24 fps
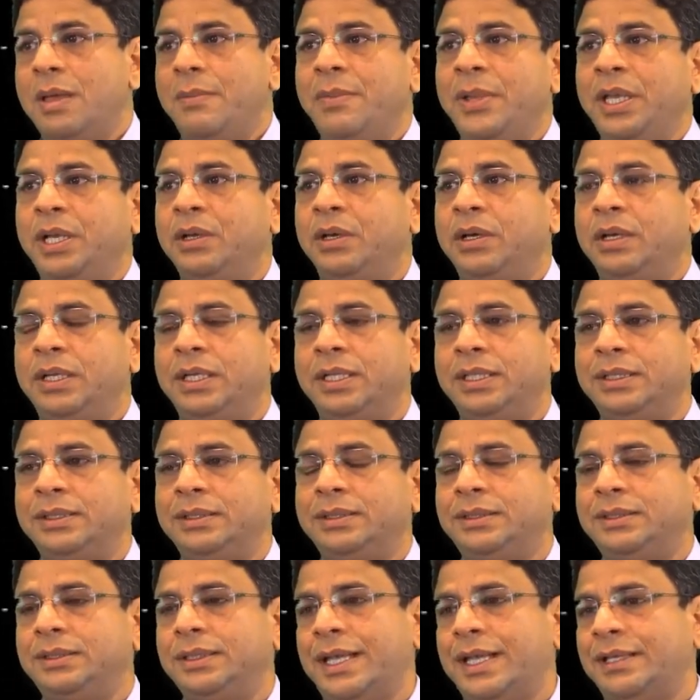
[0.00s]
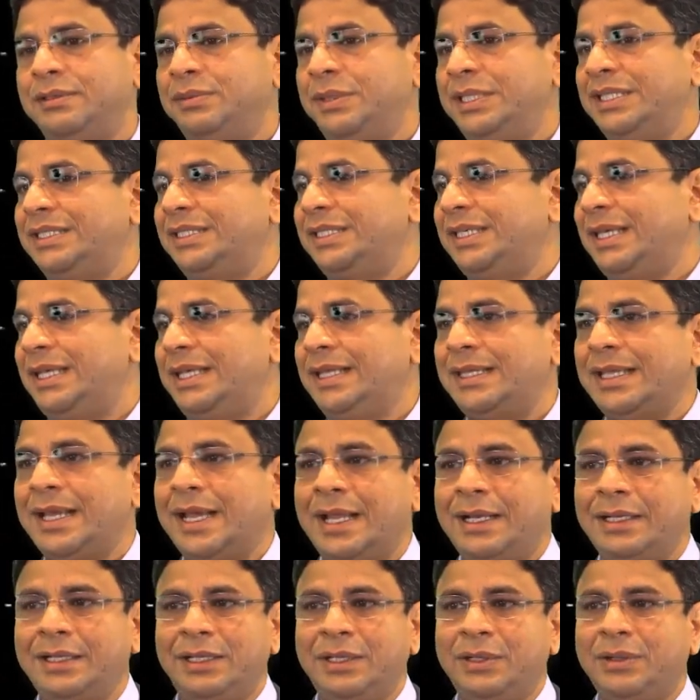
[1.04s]
because as we see
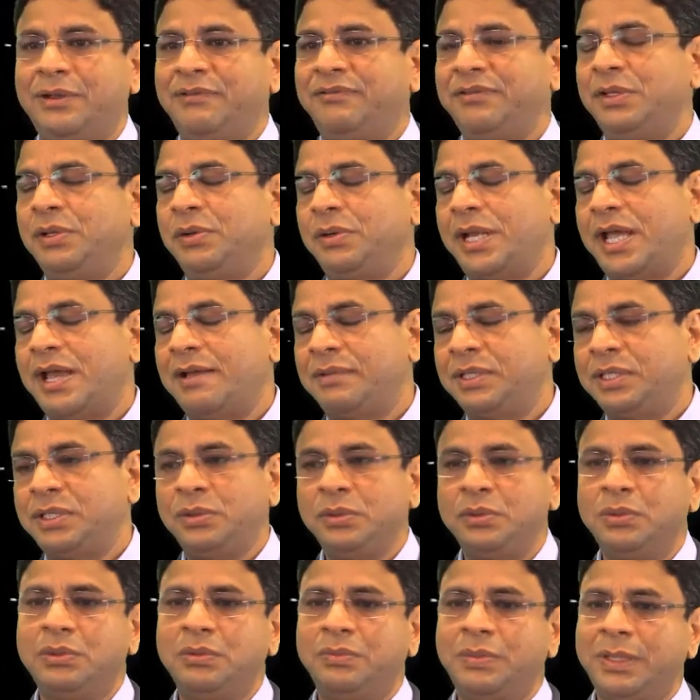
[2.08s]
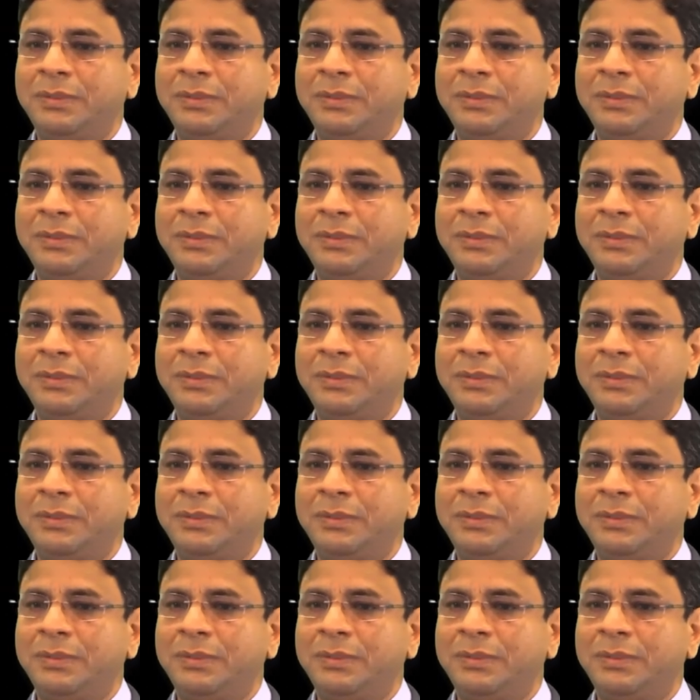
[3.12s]
that if you don't have a tool,